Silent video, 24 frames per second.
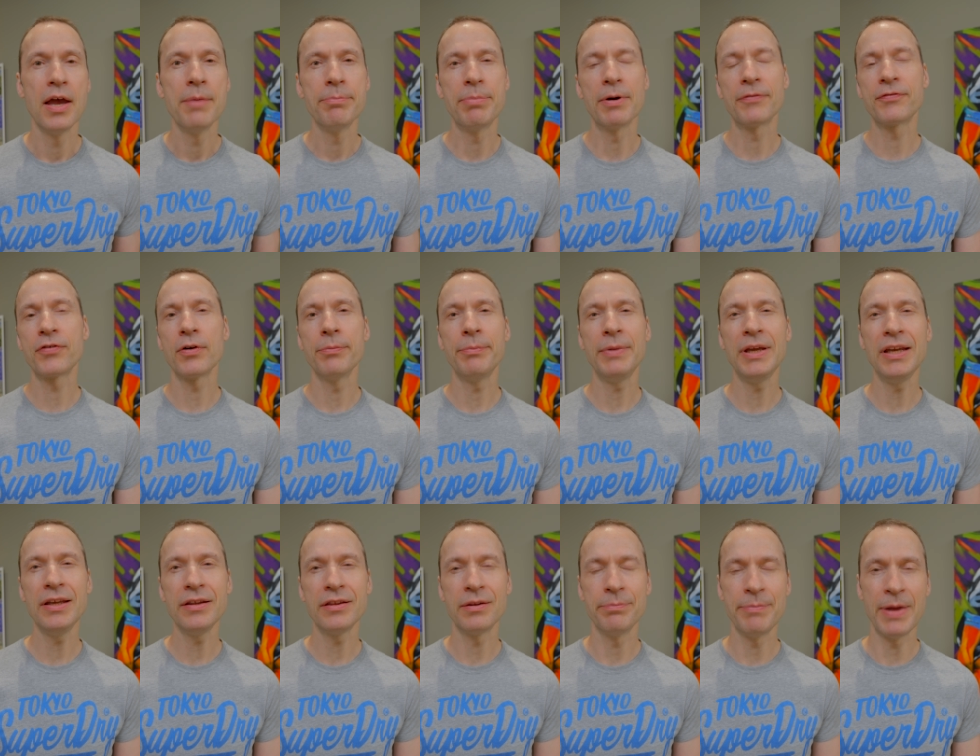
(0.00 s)
But for
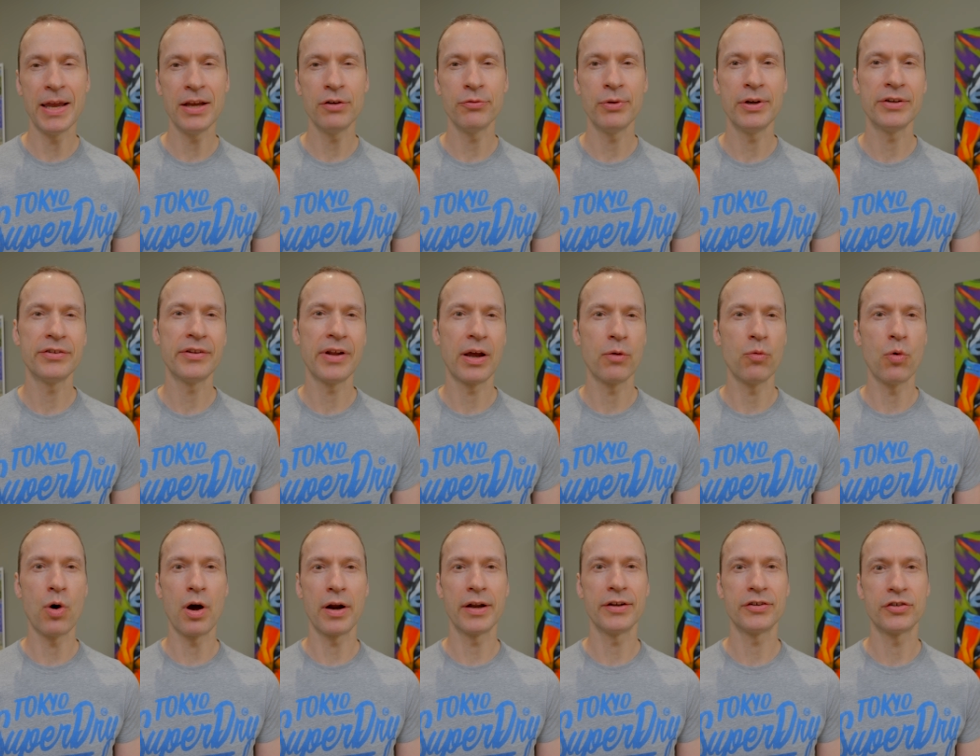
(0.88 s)
me, the main reason I
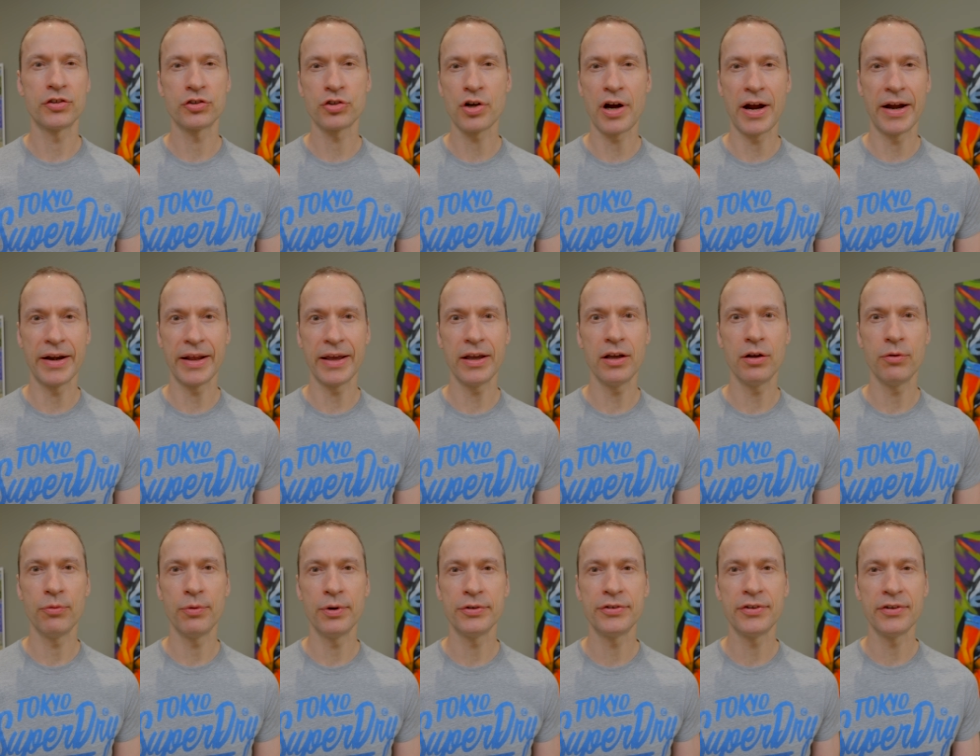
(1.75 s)
wanted to try it
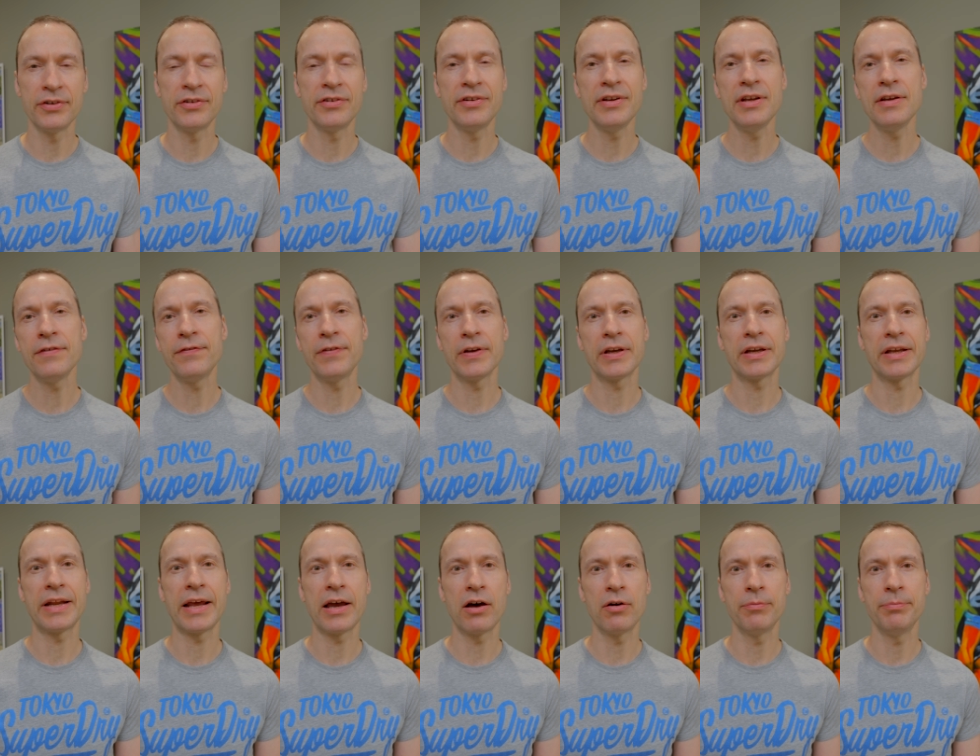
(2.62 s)
out was to see if it
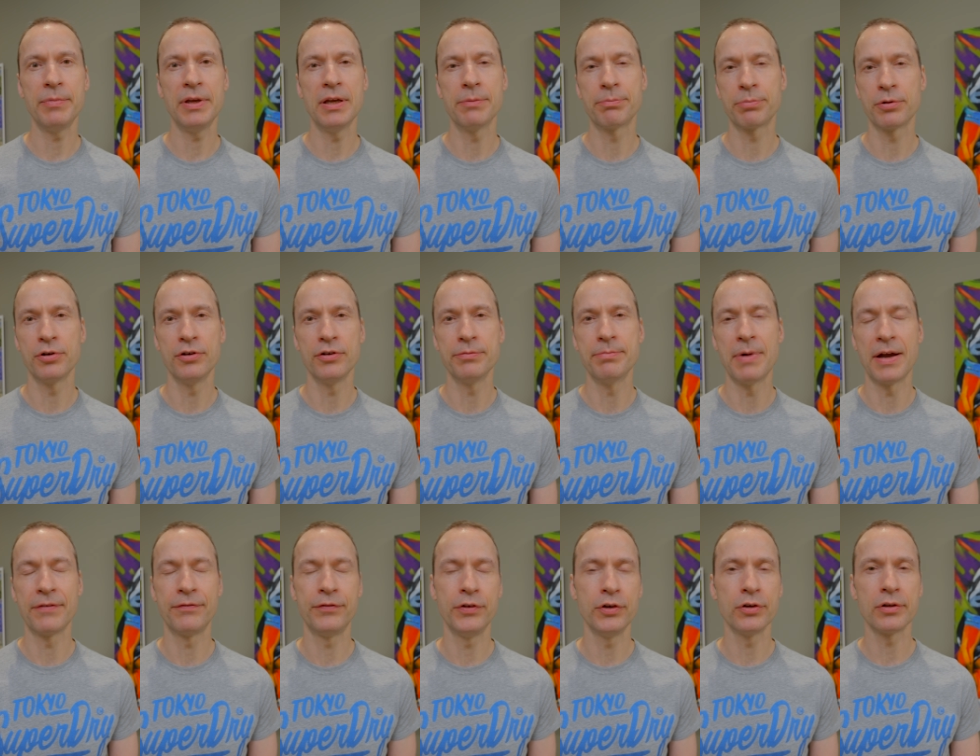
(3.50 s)
could help me improve
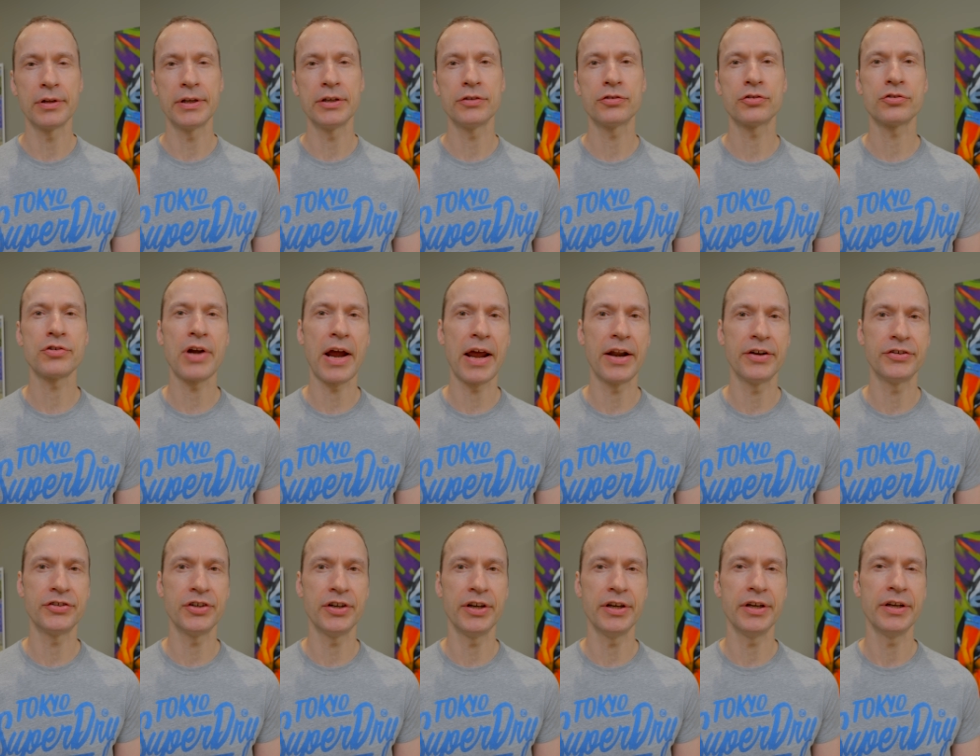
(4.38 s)
my fueling
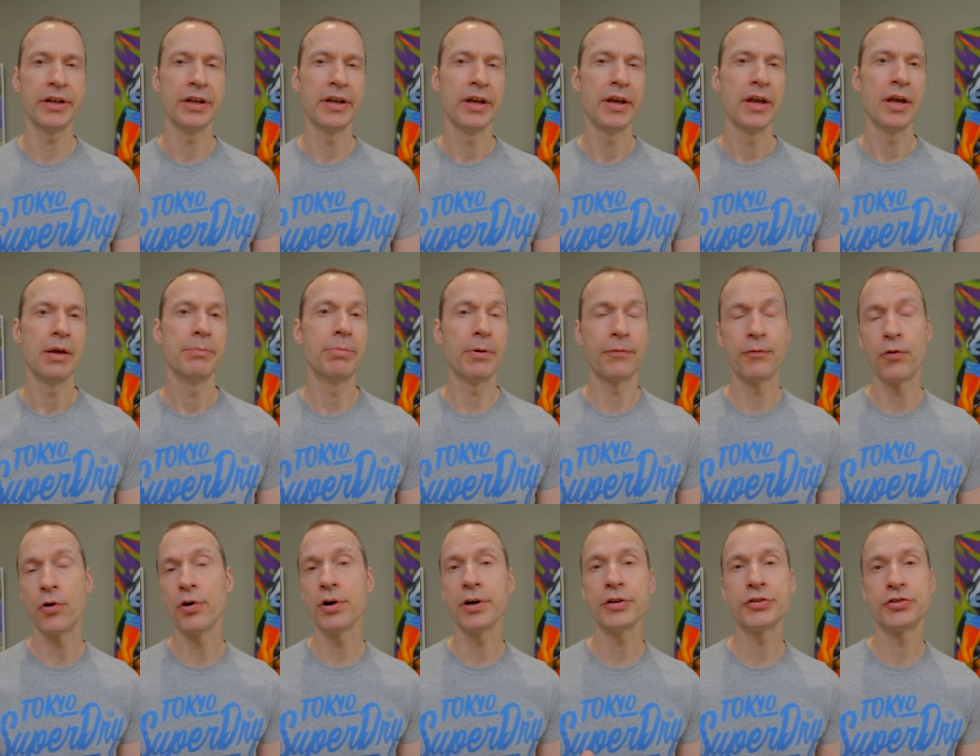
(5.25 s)
strategy
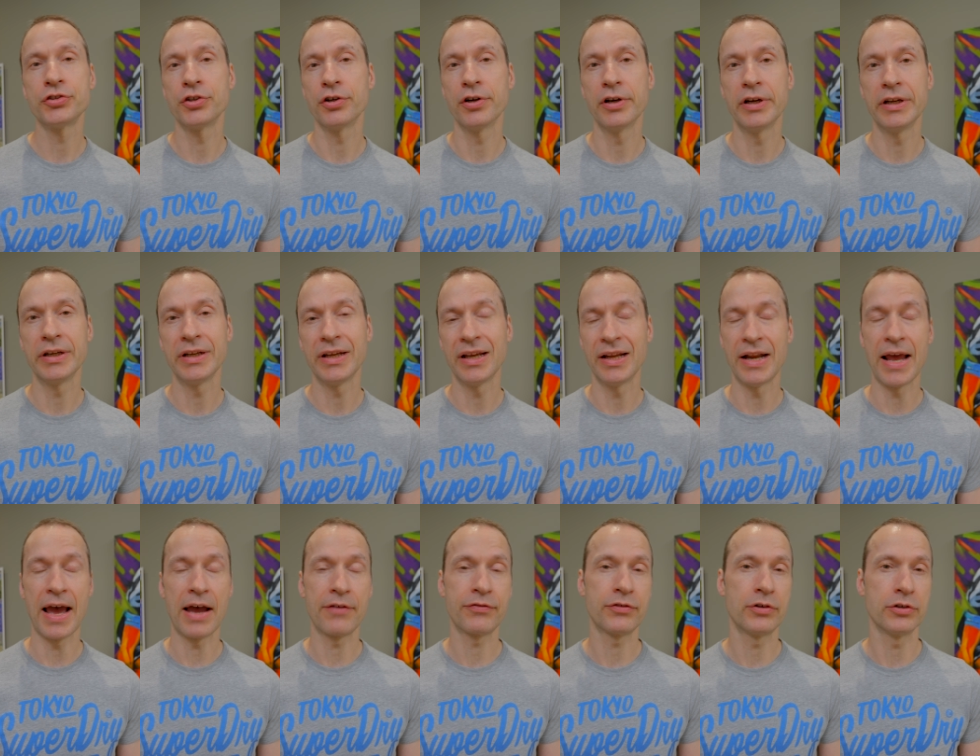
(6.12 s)
before, during, and
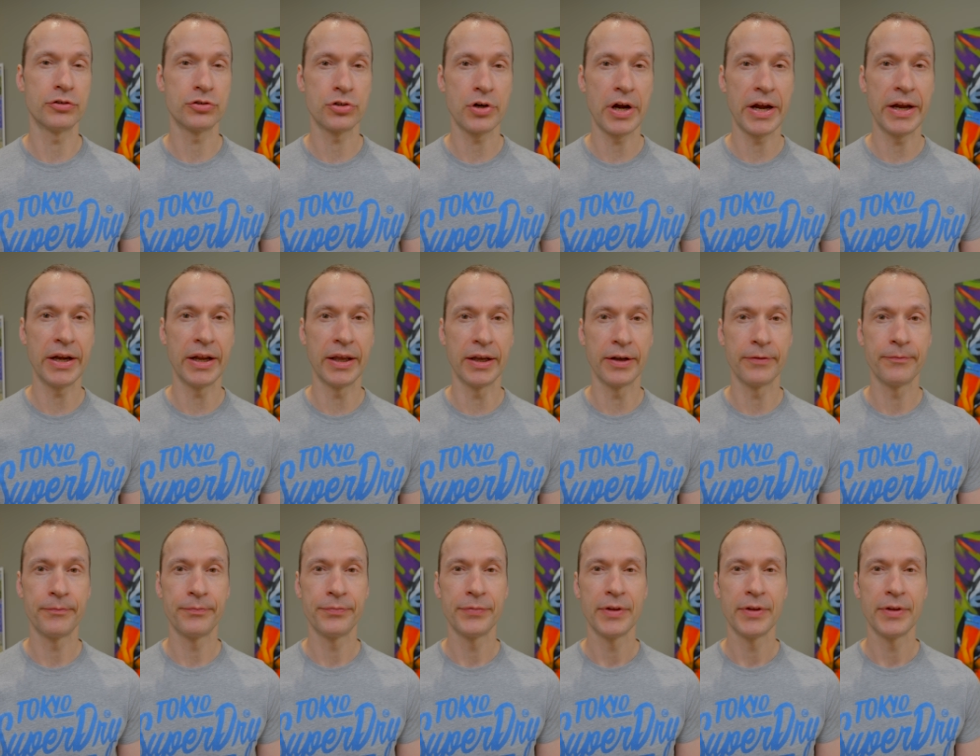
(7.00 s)
after training.